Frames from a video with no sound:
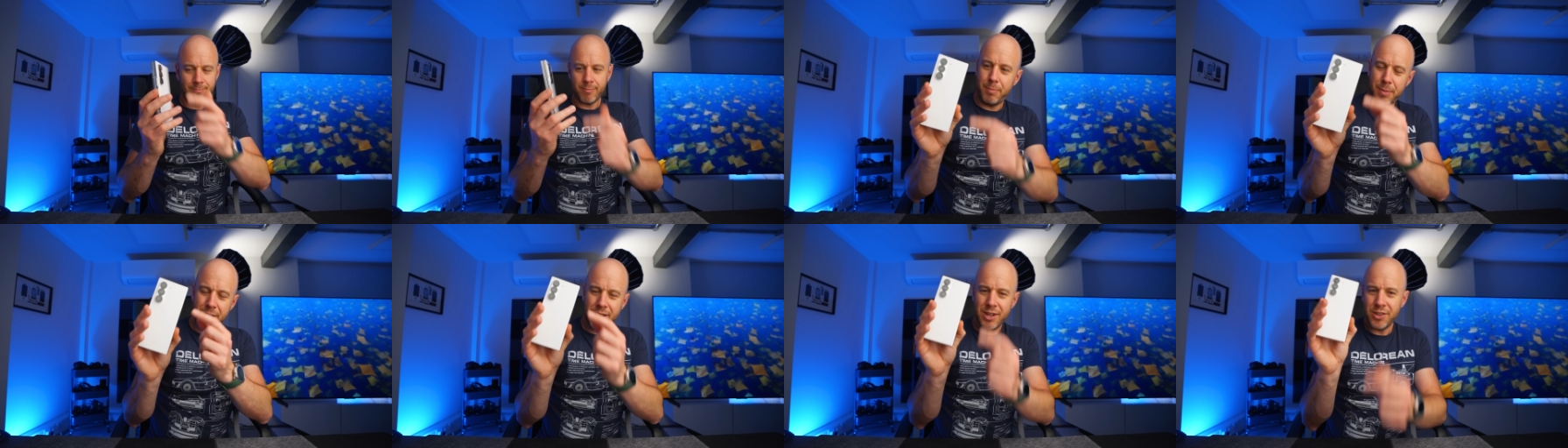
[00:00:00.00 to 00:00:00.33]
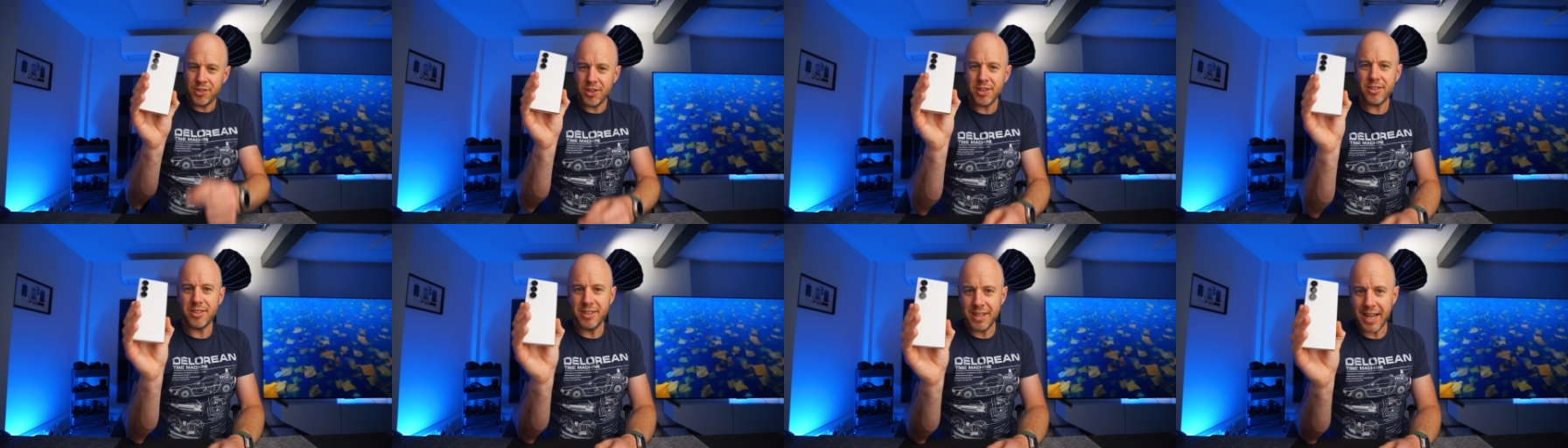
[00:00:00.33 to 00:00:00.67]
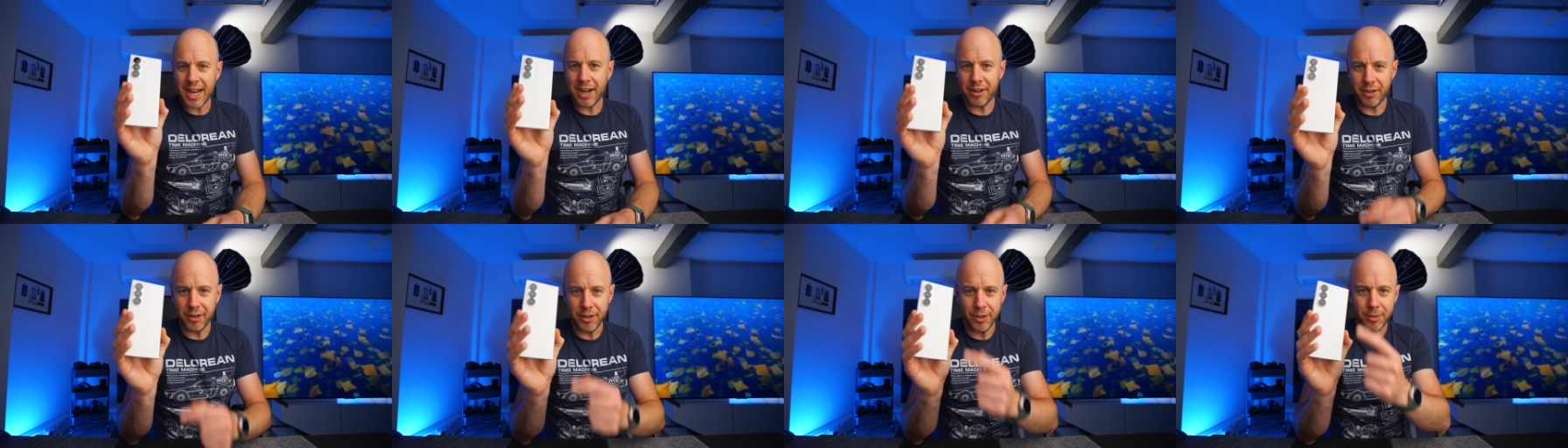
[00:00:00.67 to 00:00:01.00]
because it's
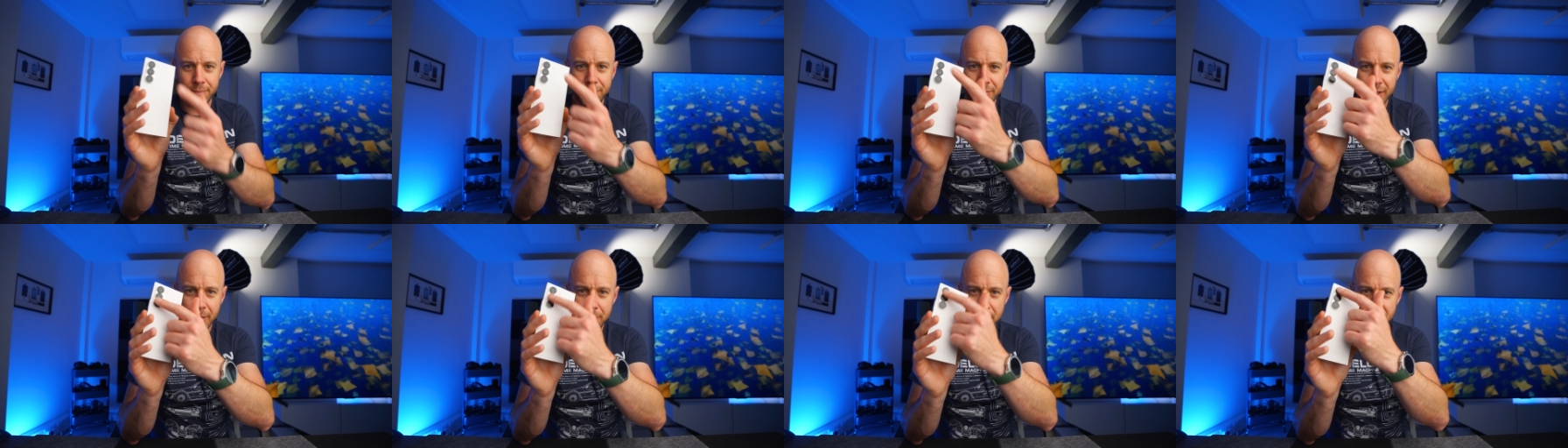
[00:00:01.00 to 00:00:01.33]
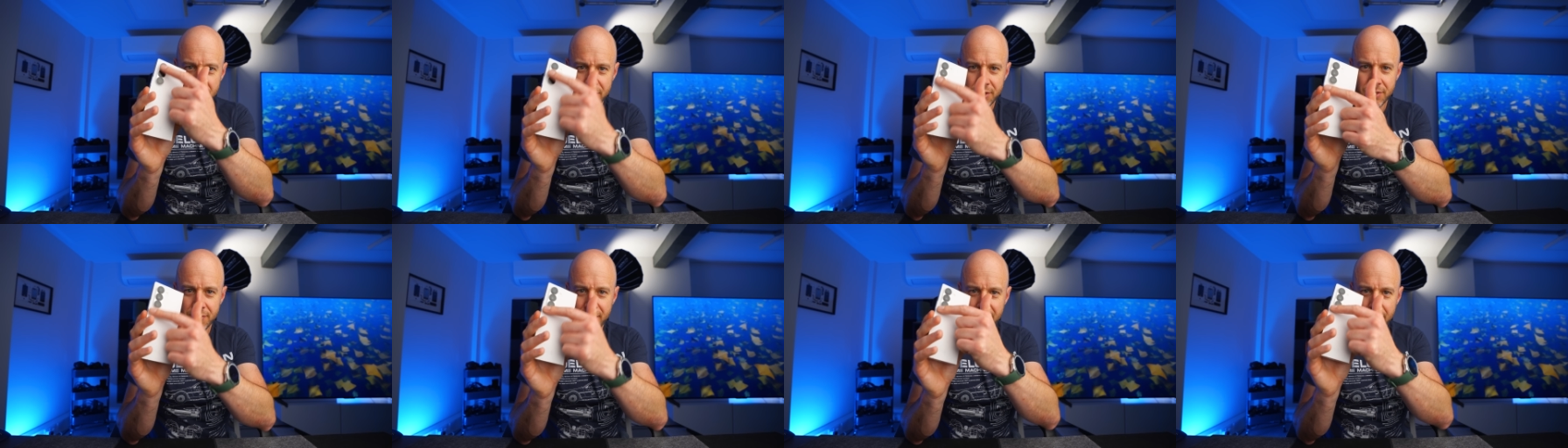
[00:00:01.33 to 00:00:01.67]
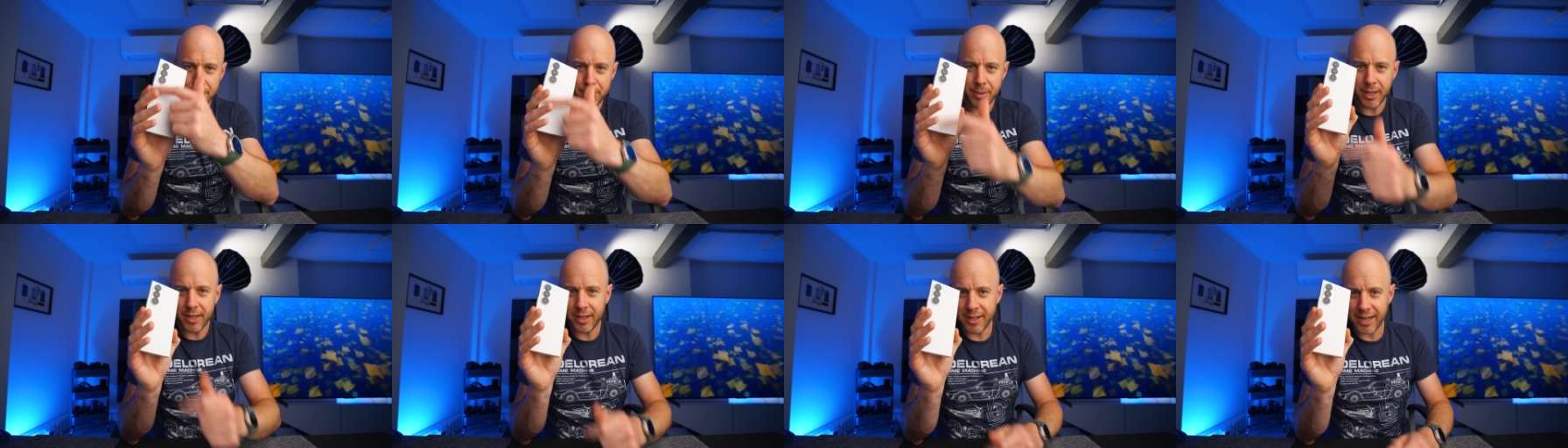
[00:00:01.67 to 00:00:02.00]
narrow and because of
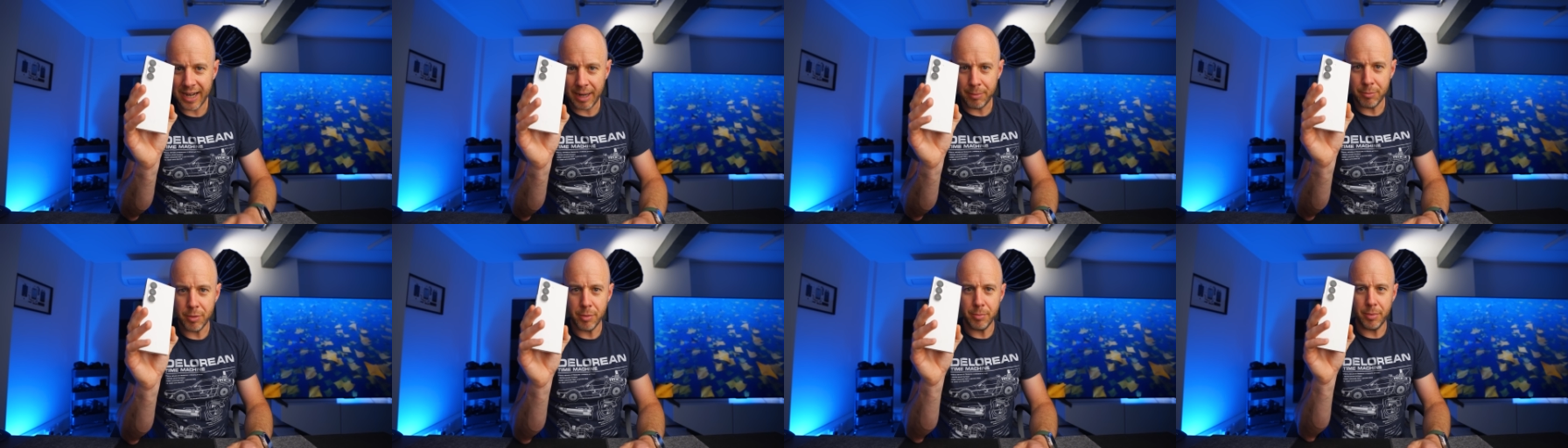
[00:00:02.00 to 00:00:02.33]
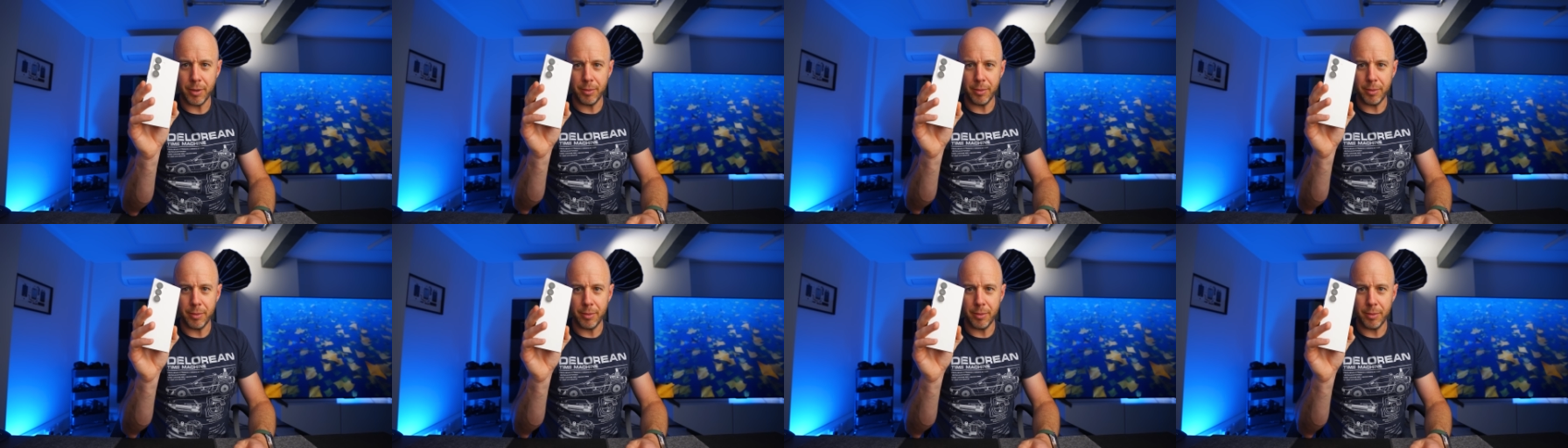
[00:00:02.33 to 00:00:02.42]
that big camera